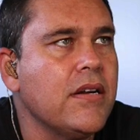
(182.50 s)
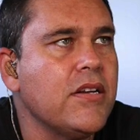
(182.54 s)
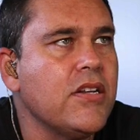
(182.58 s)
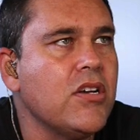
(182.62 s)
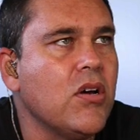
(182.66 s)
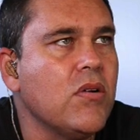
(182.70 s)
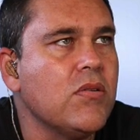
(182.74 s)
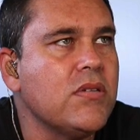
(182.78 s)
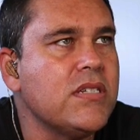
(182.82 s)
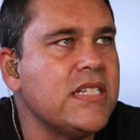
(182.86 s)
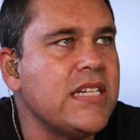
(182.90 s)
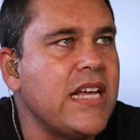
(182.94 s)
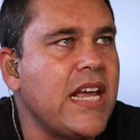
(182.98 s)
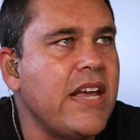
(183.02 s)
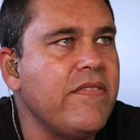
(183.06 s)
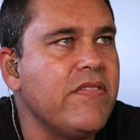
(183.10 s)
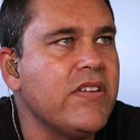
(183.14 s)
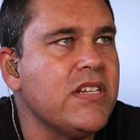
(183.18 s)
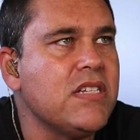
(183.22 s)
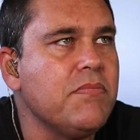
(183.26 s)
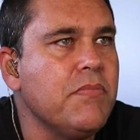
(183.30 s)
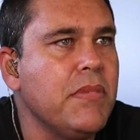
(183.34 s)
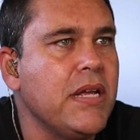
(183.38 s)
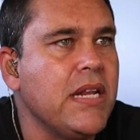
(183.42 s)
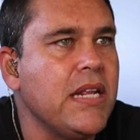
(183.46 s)
you go save
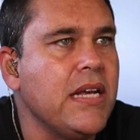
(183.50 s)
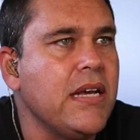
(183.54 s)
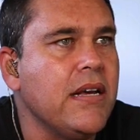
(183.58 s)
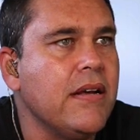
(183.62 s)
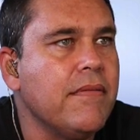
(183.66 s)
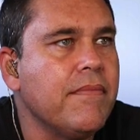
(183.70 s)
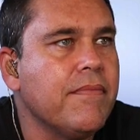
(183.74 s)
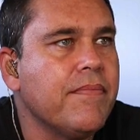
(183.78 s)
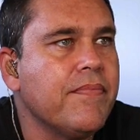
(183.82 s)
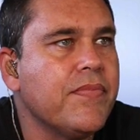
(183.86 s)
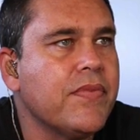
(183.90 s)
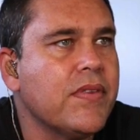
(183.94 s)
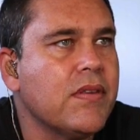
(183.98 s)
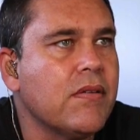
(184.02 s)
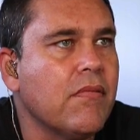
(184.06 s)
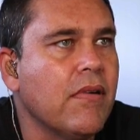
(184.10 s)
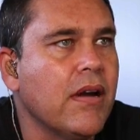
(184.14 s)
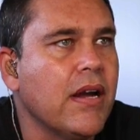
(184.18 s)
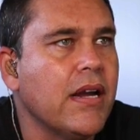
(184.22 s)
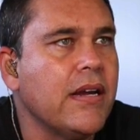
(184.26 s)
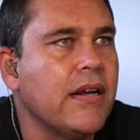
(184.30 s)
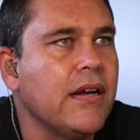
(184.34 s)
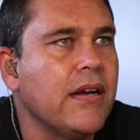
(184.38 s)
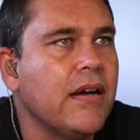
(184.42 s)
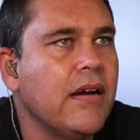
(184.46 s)
as MIDI,
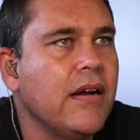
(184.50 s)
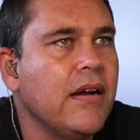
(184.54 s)
right?